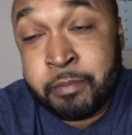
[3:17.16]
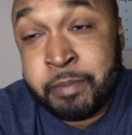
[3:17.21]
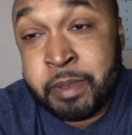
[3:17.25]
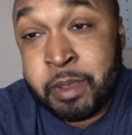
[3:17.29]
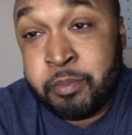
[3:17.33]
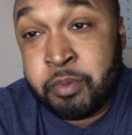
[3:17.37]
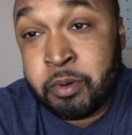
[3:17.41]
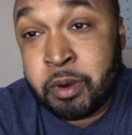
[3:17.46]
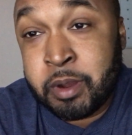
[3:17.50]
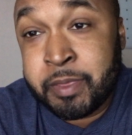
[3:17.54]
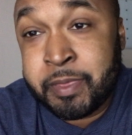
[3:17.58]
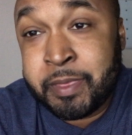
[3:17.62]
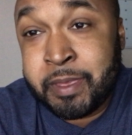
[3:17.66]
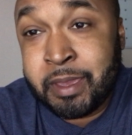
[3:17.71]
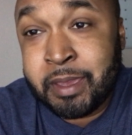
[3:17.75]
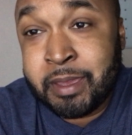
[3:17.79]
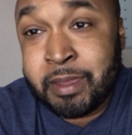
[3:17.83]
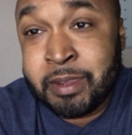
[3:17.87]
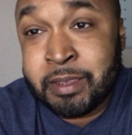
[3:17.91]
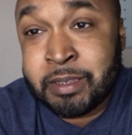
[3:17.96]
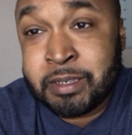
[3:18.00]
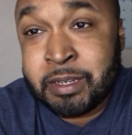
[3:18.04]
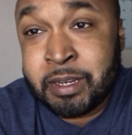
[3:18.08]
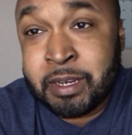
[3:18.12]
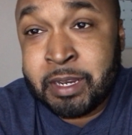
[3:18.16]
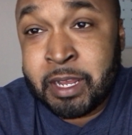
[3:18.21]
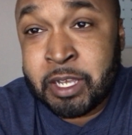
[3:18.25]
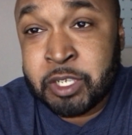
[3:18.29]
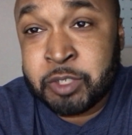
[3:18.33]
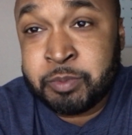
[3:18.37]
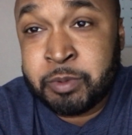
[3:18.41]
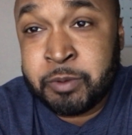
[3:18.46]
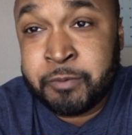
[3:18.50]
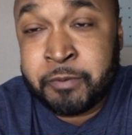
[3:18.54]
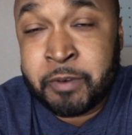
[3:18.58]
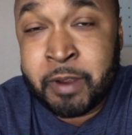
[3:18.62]
people are thinking it's an
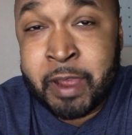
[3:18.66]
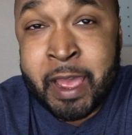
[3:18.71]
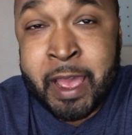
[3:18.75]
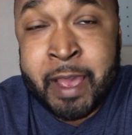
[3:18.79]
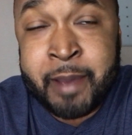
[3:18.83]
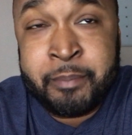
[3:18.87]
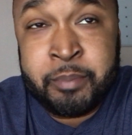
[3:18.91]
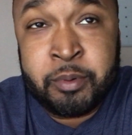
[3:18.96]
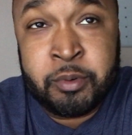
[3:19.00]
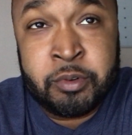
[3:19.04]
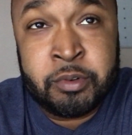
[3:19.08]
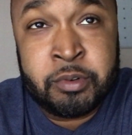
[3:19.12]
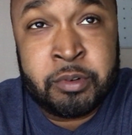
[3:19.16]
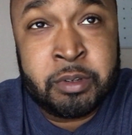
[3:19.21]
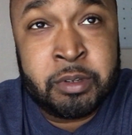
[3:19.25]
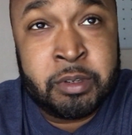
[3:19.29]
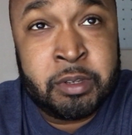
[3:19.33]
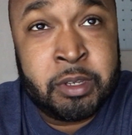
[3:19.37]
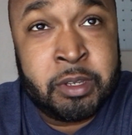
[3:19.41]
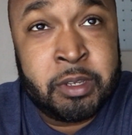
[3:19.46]
announcement for Apple.